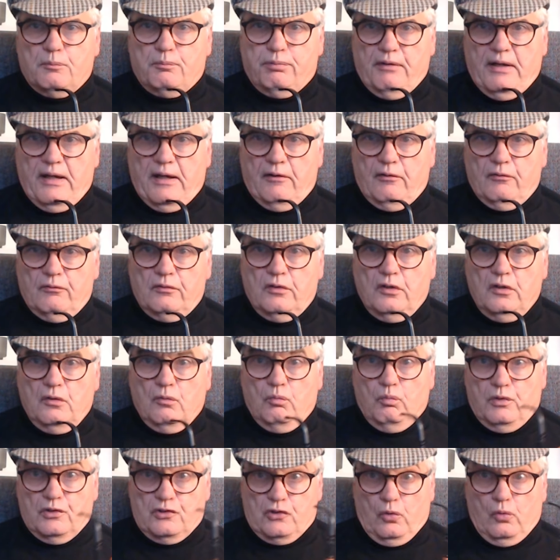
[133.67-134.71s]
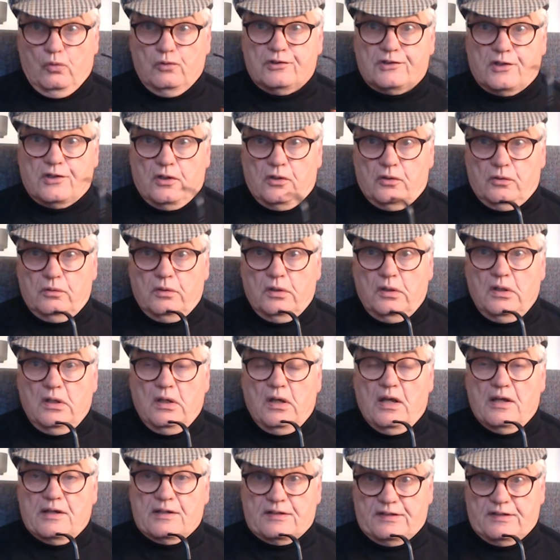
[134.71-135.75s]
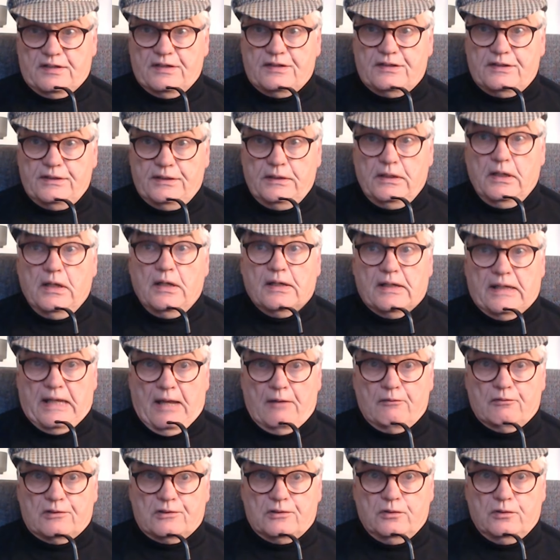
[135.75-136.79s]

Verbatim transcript: Brown was also a city council